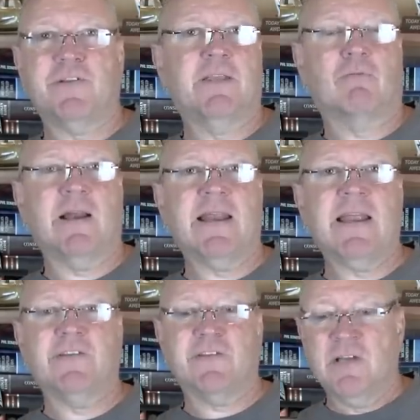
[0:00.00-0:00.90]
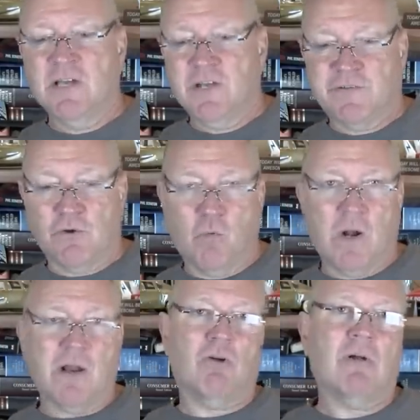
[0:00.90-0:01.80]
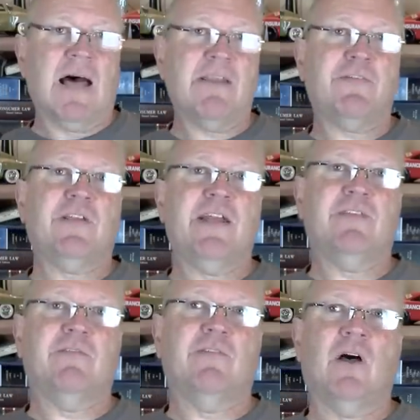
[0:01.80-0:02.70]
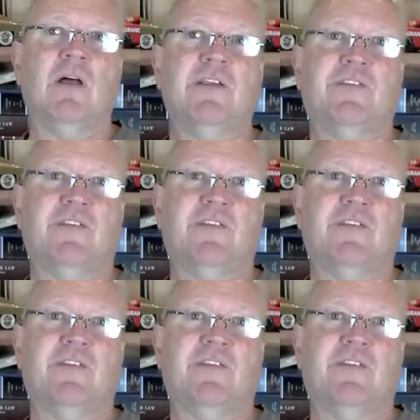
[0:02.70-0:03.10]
in the right hands. So what a lot of states have done is